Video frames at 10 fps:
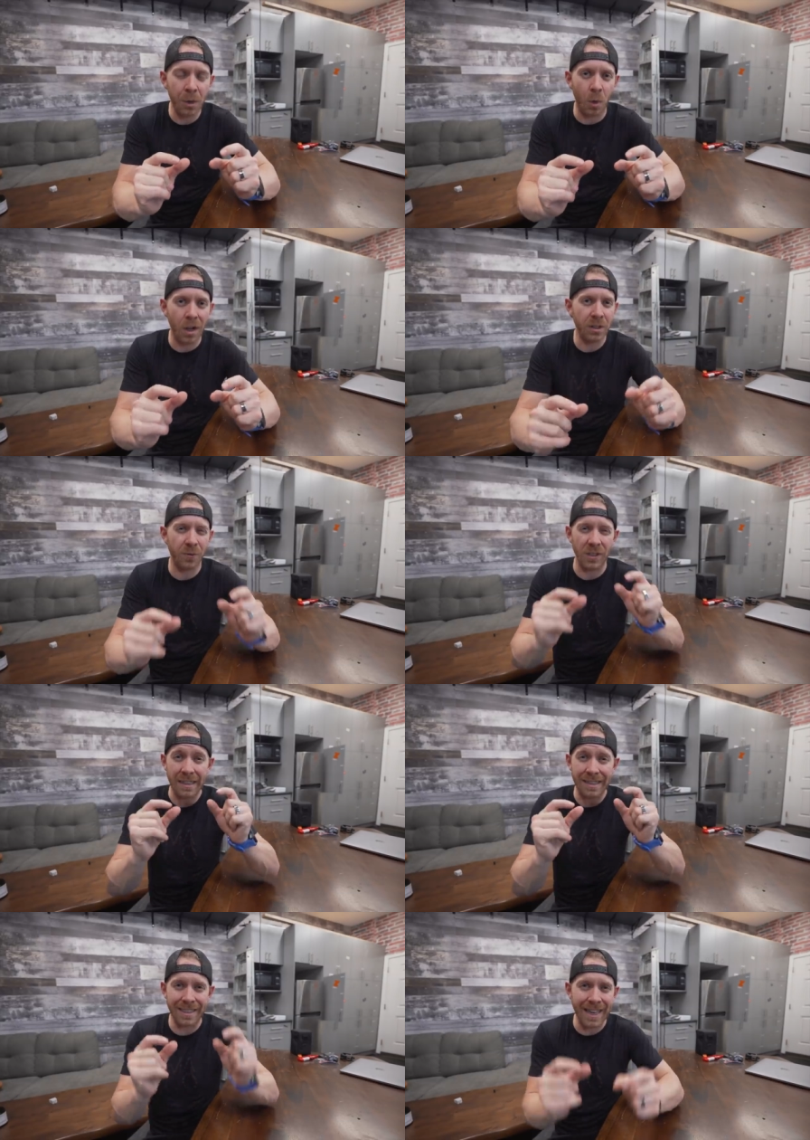watts for
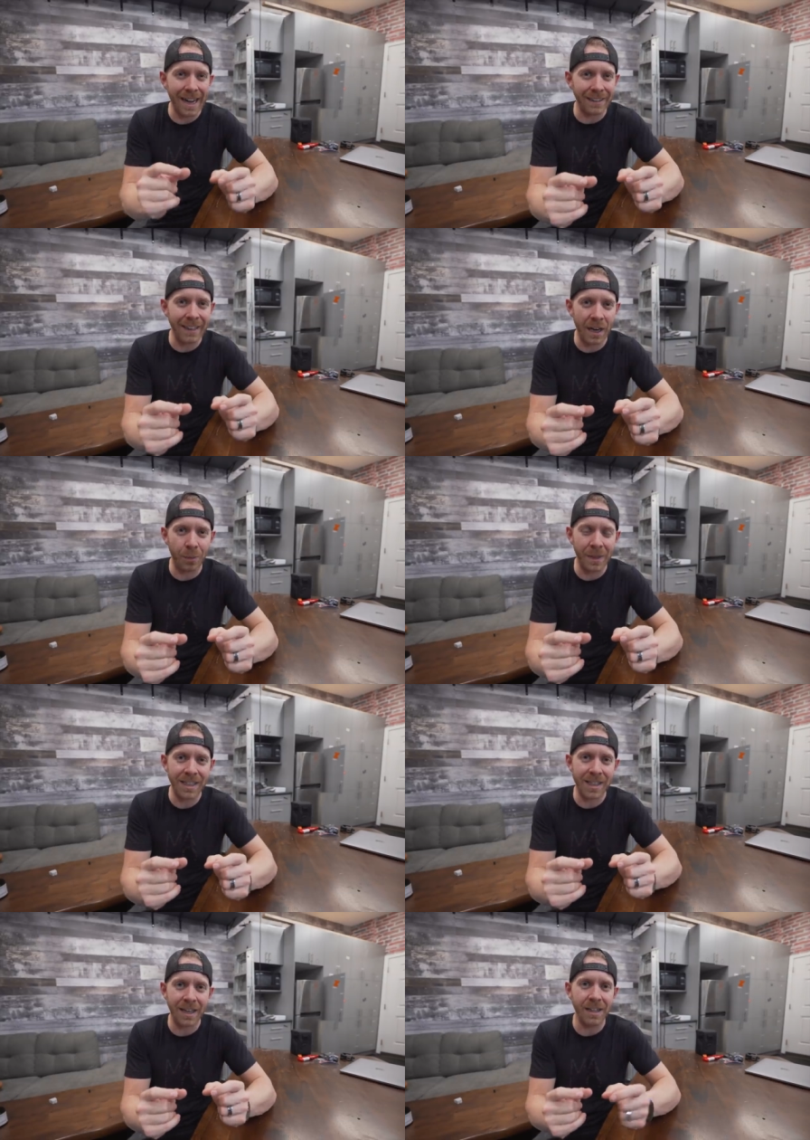exactly how many
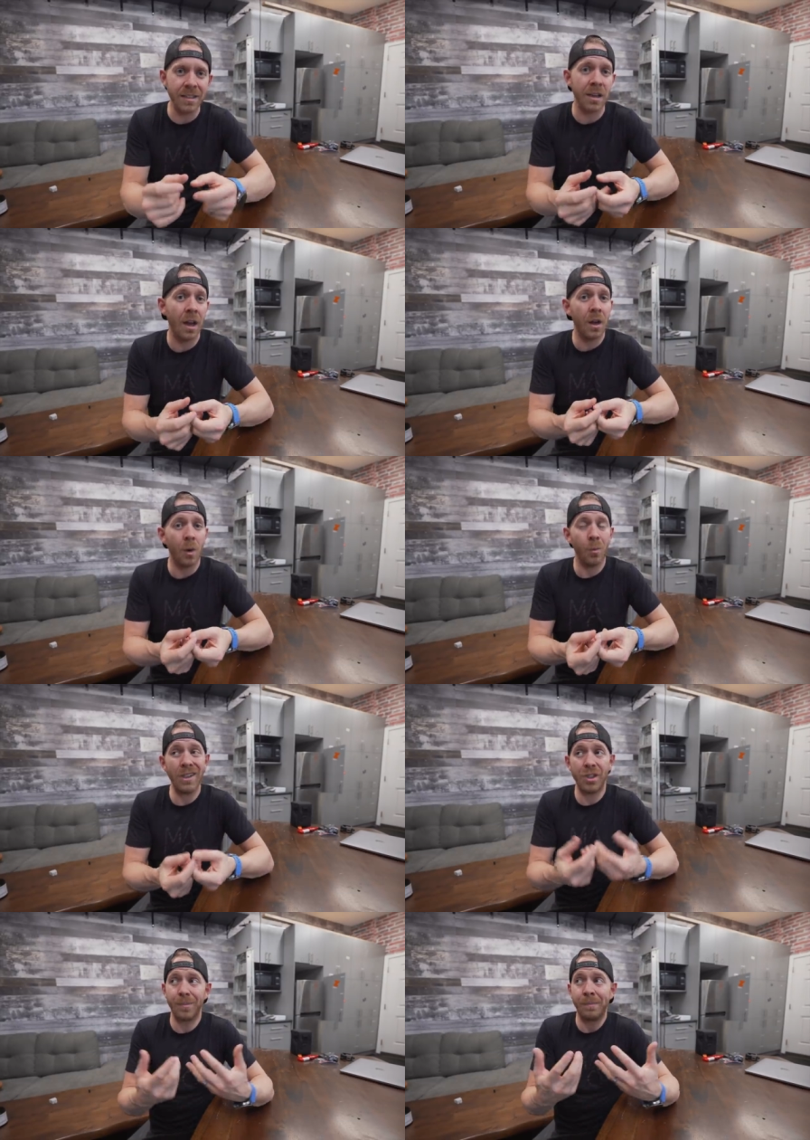seconds,
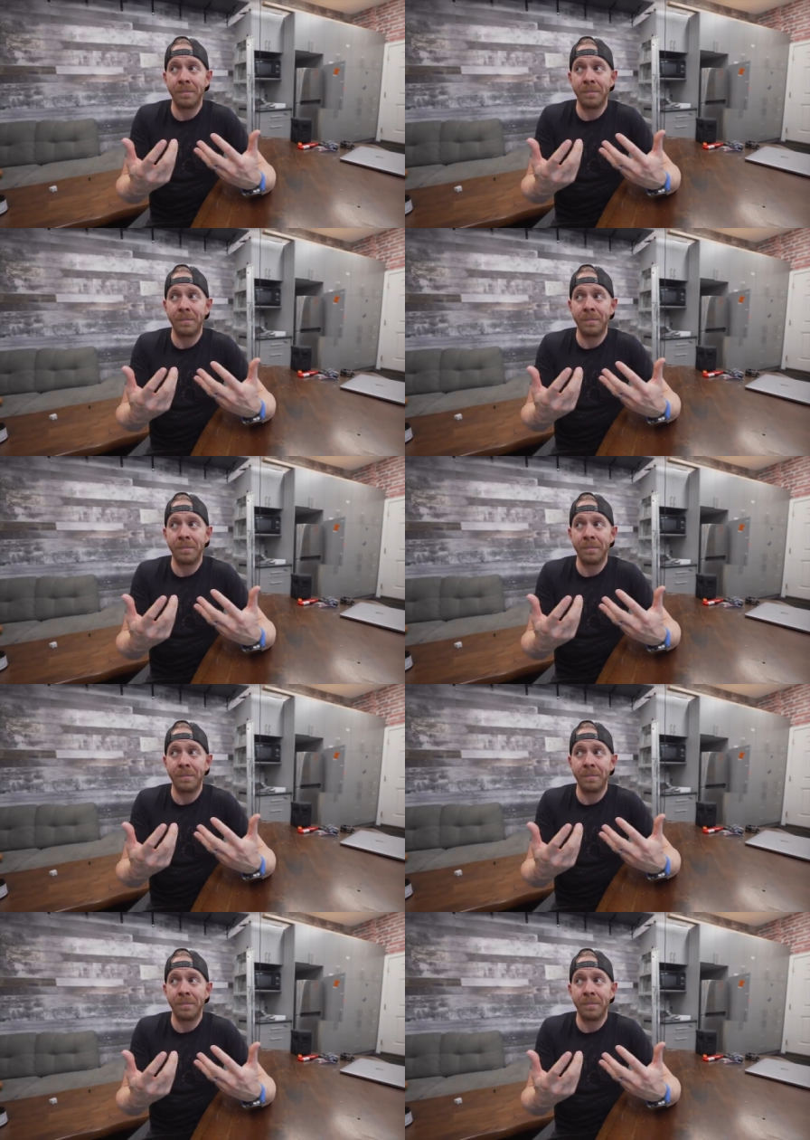which